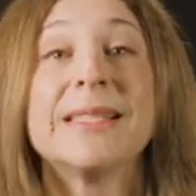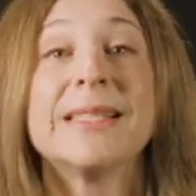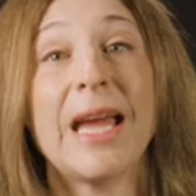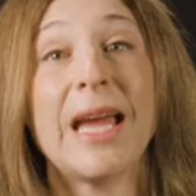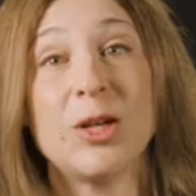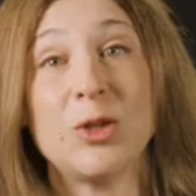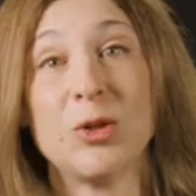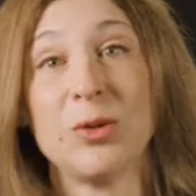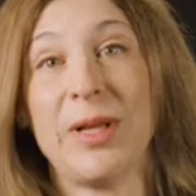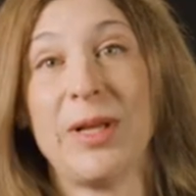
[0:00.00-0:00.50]

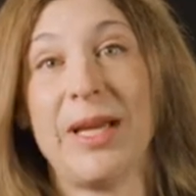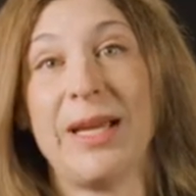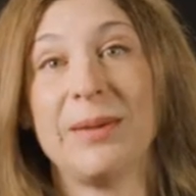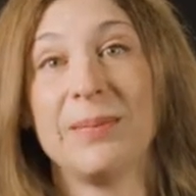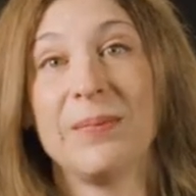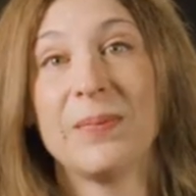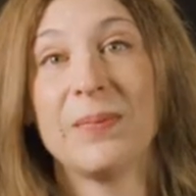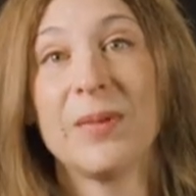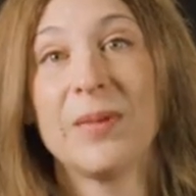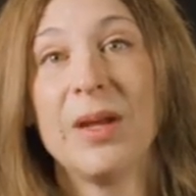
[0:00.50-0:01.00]
Scheduling
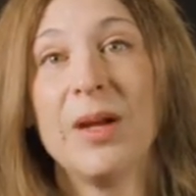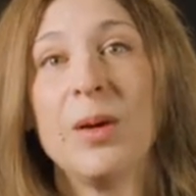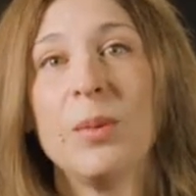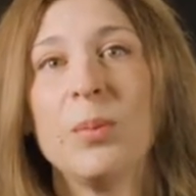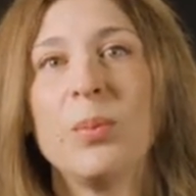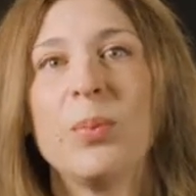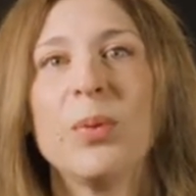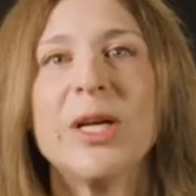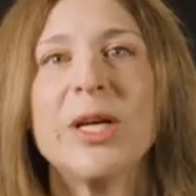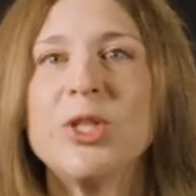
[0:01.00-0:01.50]

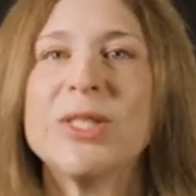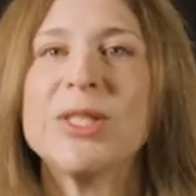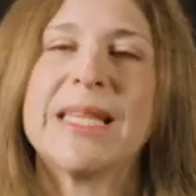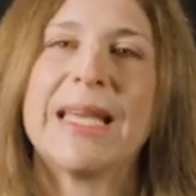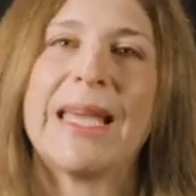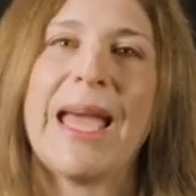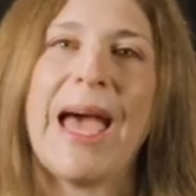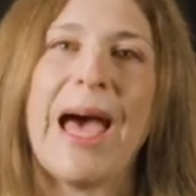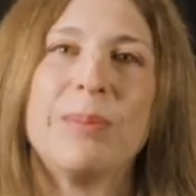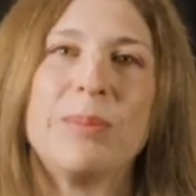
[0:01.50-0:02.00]
bridges the
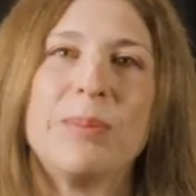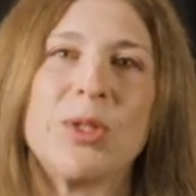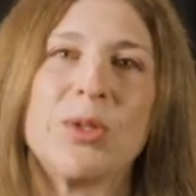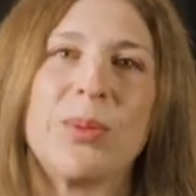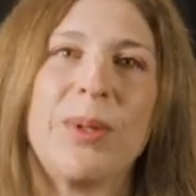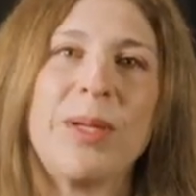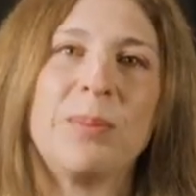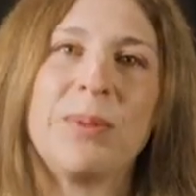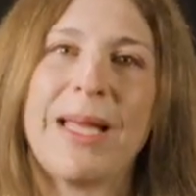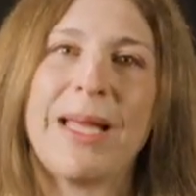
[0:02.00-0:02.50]
gap
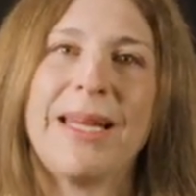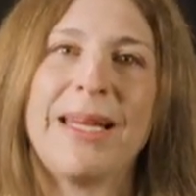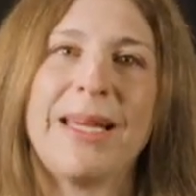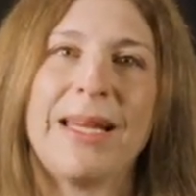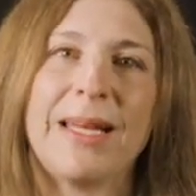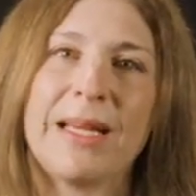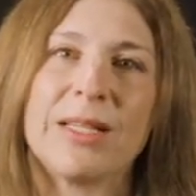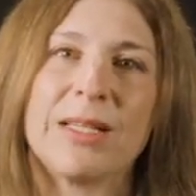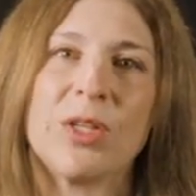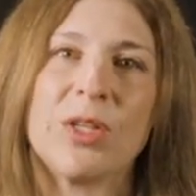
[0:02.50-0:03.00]
between planning
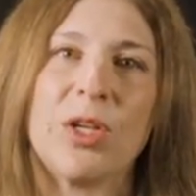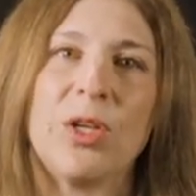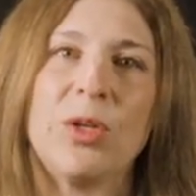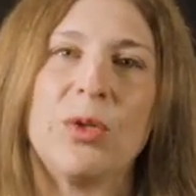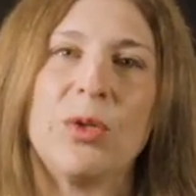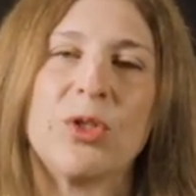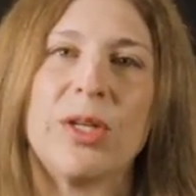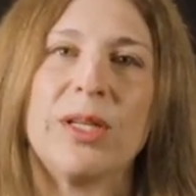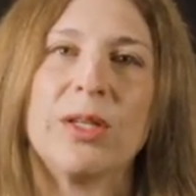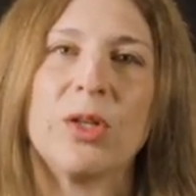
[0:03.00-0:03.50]
and
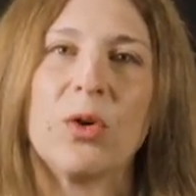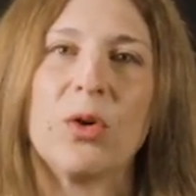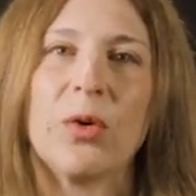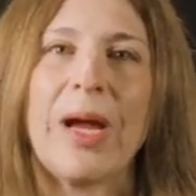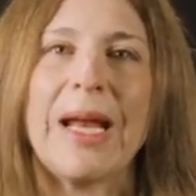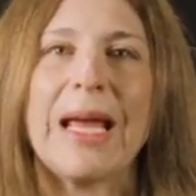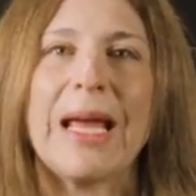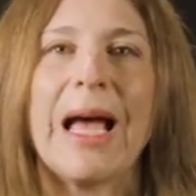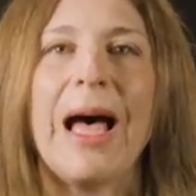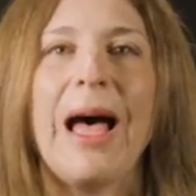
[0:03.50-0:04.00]
execution,
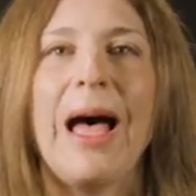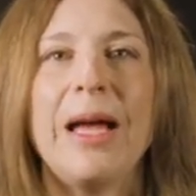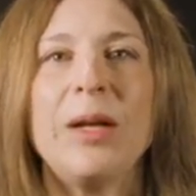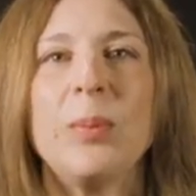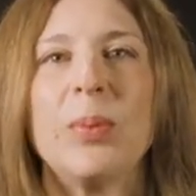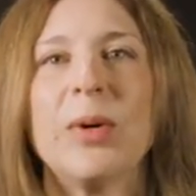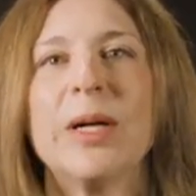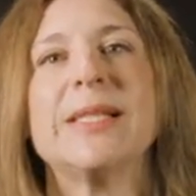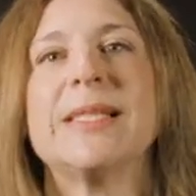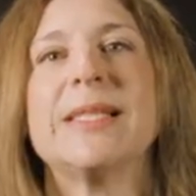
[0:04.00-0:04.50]
creating
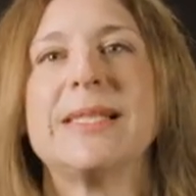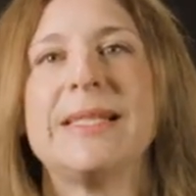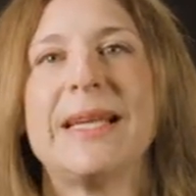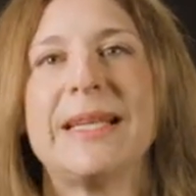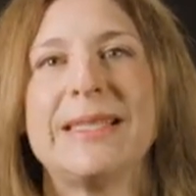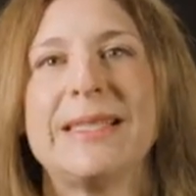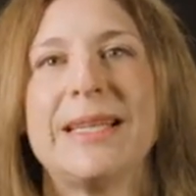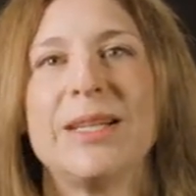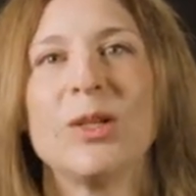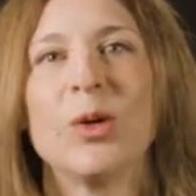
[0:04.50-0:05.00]

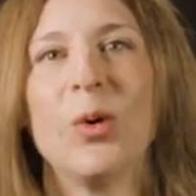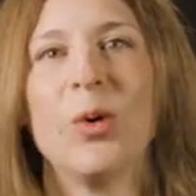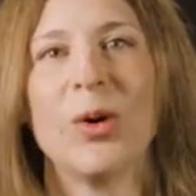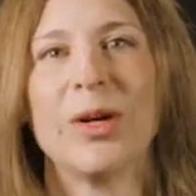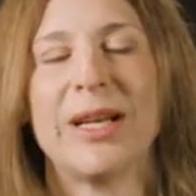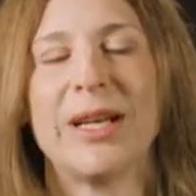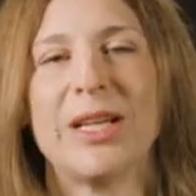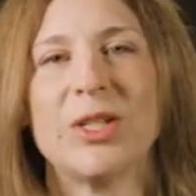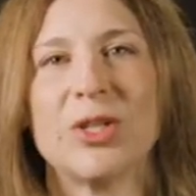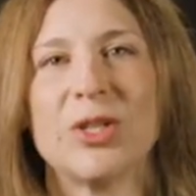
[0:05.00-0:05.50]
unprecedented
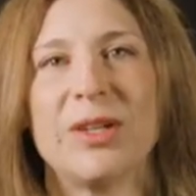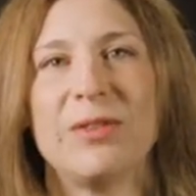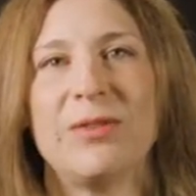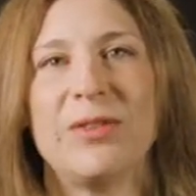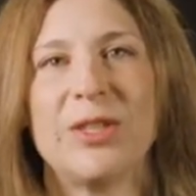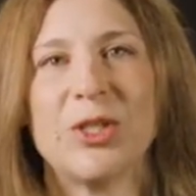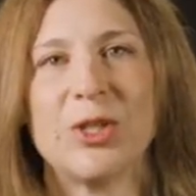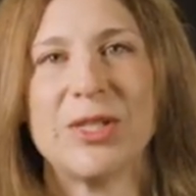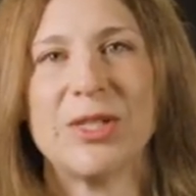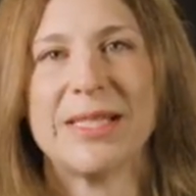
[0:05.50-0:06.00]
coordination
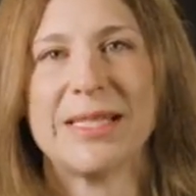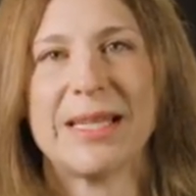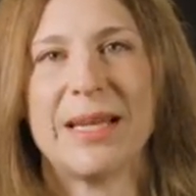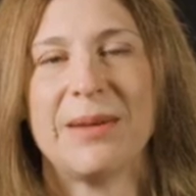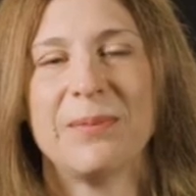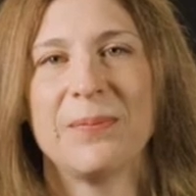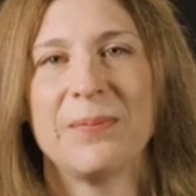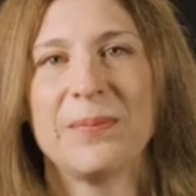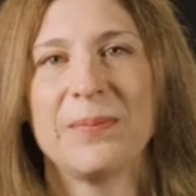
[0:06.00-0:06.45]
efficiency.